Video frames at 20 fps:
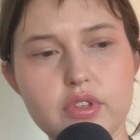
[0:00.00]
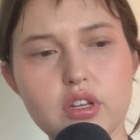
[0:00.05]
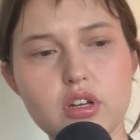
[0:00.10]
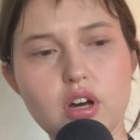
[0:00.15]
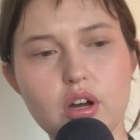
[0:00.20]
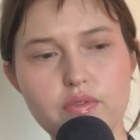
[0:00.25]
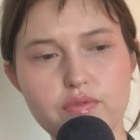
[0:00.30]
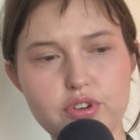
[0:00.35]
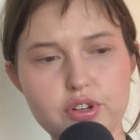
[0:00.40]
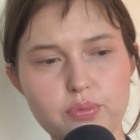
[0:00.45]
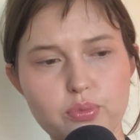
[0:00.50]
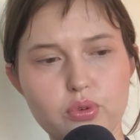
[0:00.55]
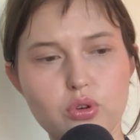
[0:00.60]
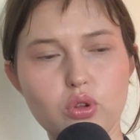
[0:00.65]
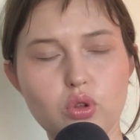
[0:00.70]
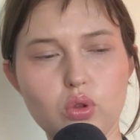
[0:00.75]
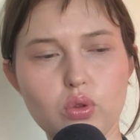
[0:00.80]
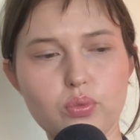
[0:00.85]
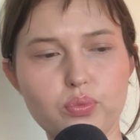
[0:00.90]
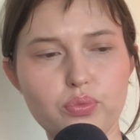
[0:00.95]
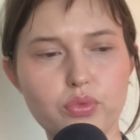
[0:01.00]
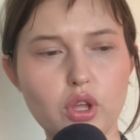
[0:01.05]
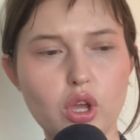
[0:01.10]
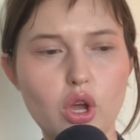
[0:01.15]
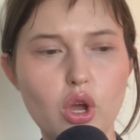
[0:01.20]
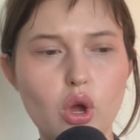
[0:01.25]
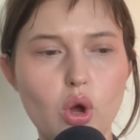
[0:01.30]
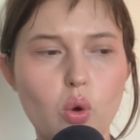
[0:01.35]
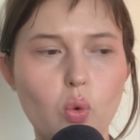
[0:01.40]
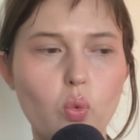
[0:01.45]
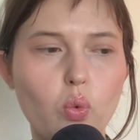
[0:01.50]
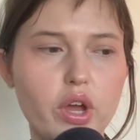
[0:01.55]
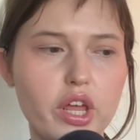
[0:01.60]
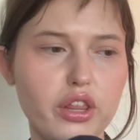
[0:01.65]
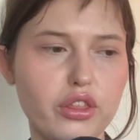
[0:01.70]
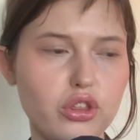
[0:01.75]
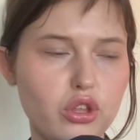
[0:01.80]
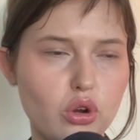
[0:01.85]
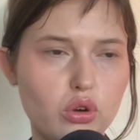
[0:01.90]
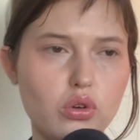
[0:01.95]
comfortable
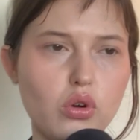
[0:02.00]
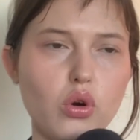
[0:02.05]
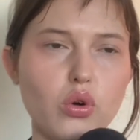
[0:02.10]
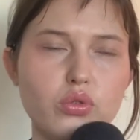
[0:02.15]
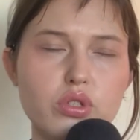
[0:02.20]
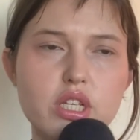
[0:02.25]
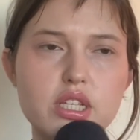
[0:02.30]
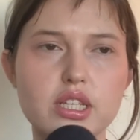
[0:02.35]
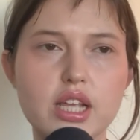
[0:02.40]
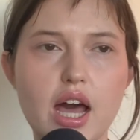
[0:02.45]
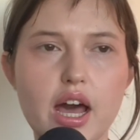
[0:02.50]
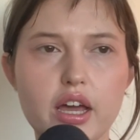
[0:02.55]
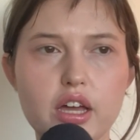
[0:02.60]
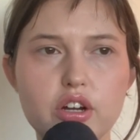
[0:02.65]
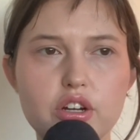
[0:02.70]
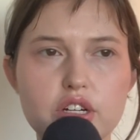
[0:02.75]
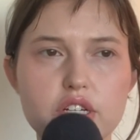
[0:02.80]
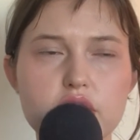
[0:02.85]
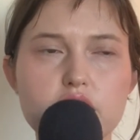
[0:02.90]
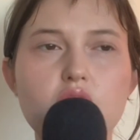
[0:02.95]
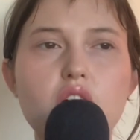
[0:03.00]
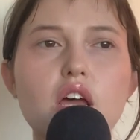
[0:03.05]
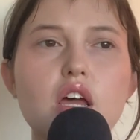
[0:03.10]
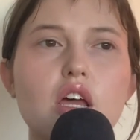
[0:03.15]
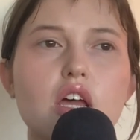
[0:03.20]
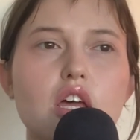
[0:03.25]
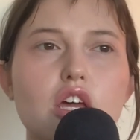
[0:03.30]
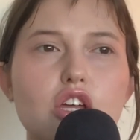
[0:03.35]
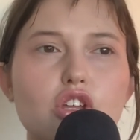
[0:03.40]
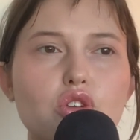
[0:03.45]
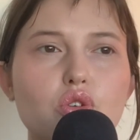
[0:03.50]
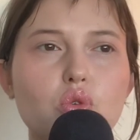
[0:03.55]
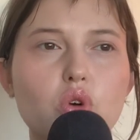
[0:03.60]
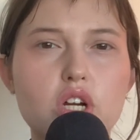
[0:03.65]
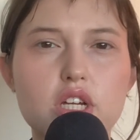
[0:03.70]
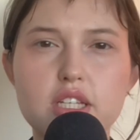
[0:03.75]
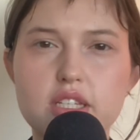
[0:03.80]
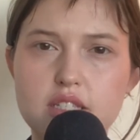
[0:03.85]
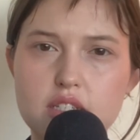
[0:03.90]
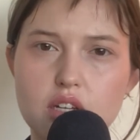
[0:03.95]
with your own desires, you are
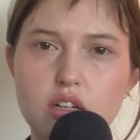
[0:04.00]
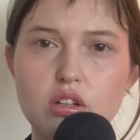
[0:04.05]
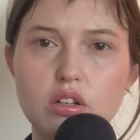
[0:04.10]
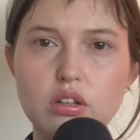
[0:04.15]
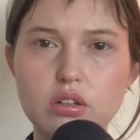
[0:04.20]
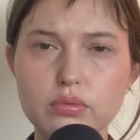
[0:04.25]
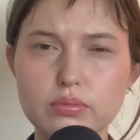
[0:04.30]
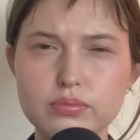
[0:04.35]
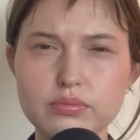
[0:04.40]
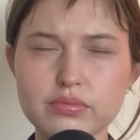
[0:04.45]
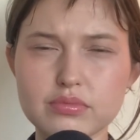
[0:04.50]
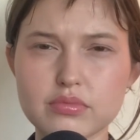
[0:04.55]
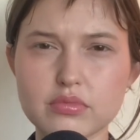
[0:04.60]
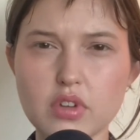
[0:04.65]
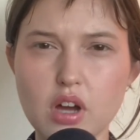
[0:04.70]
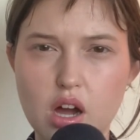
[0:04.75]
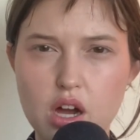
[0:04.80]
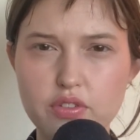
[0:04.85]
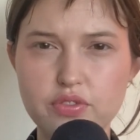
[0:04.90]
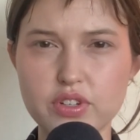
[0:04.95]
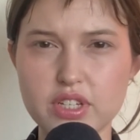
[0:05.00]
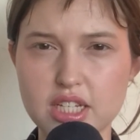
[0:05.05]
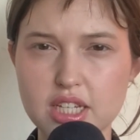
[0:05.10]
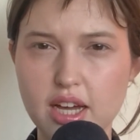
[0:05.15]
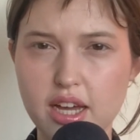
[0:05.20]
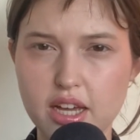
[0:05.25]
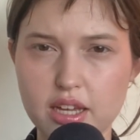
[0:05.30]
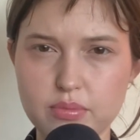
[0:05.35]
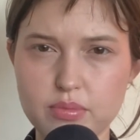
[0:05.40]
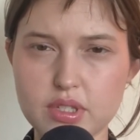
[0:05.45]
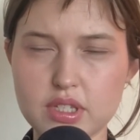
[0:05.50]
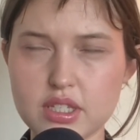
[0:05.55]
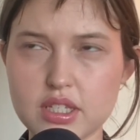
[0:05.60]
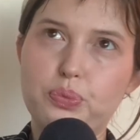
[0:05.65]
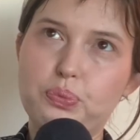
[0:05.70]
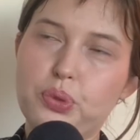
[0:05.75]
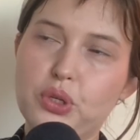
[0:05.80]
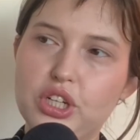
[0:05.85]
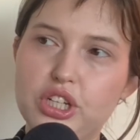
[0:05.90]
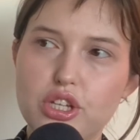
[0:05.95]
still oftentimes
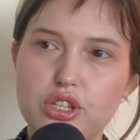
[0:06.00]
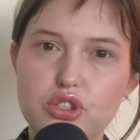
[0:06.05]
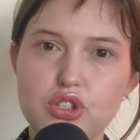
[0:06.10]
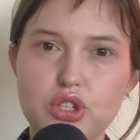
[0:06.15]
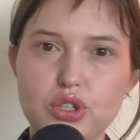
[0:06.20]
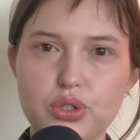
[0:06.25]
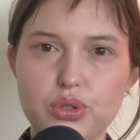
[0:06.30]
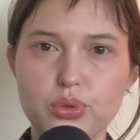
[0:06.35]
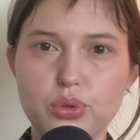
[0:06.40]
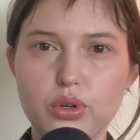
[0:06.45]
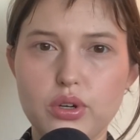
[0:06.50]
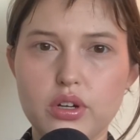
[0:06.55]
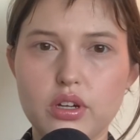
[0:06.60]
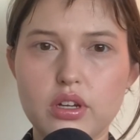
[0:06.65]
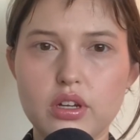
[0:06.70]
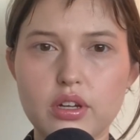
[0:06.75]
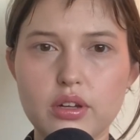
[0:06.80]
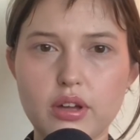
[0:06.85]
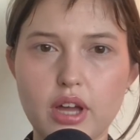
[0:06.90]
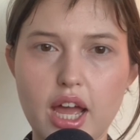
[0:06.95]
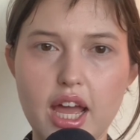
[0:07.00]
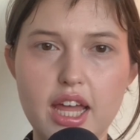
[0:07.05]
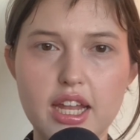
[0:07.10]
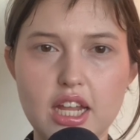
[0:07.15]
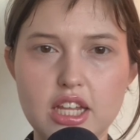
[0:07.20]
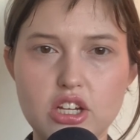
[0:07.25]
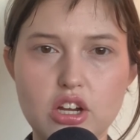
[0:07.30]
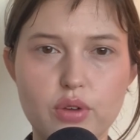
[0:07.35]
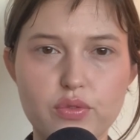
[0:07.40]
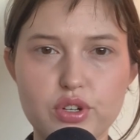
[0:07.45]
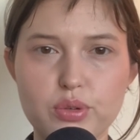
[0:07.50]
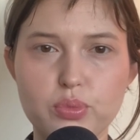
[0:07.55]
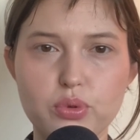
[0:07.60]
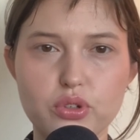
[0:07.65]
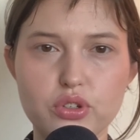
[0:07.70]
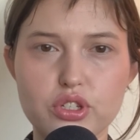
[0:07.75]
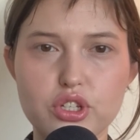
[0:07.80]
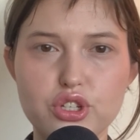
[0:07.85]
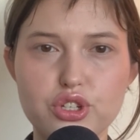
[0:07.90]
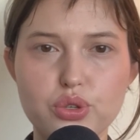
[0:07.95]
put into an
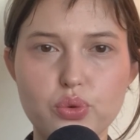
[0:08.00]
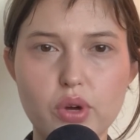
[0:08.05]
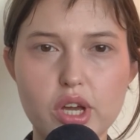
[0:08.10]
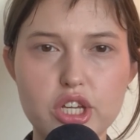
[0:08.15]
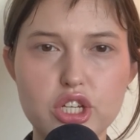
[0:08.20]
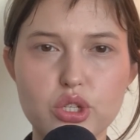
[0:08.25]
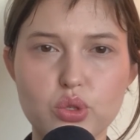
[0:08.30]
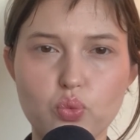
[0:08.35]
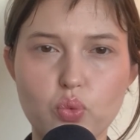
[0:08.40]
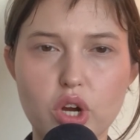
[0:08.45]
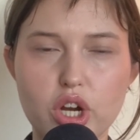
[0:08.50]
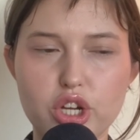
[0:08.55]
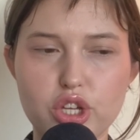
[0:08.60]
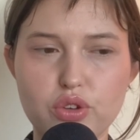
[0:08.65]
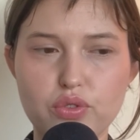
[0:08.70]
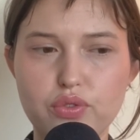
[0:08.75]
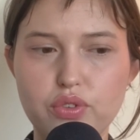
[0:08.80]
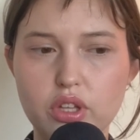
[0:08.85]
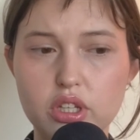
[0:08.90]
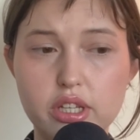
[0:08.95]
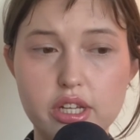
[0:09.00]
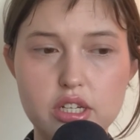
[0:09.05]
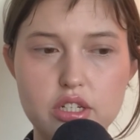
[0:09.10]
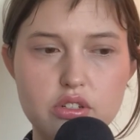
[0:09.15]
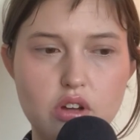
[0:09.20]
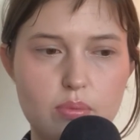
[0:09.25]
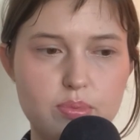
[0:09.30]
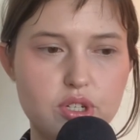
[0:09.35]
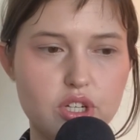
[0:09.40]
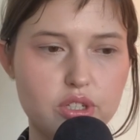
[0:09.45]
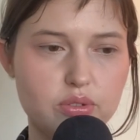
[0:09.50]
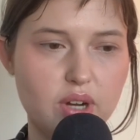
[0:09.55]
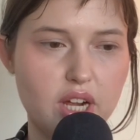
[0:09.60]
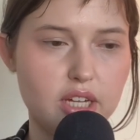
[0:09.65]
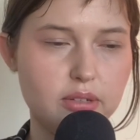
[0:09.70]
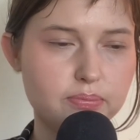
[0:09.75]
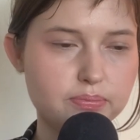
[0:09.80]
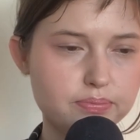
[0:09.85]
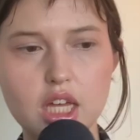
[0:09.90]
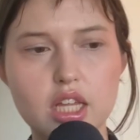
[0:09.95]
uncomfortable situation where you feel like an object,
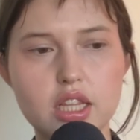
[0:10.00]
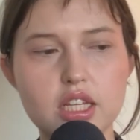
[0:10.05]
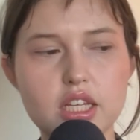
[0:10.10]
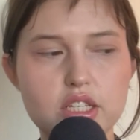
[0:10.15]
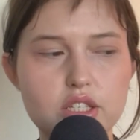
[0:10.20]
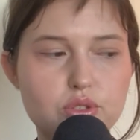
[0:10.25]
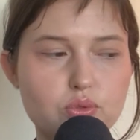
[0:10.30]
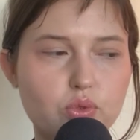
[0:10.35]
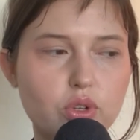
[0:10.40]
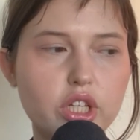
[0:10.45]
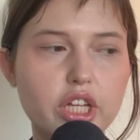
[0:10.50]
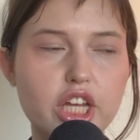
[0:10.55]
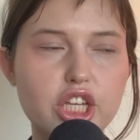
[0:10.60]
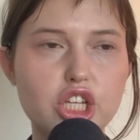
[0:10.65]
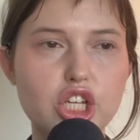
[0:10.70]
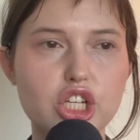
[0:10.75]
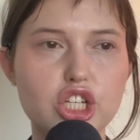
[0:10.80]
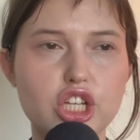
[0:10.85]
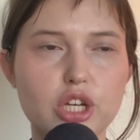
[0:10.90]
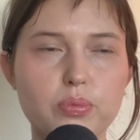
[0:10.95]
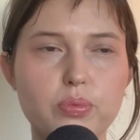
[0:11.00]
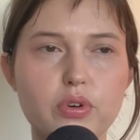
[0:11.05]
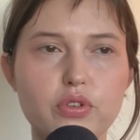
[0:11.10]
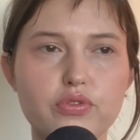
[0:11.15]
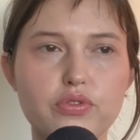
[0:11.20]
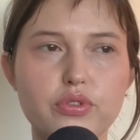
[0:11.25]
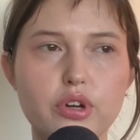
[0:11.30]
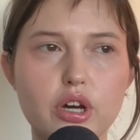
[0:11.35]
right? This relationship of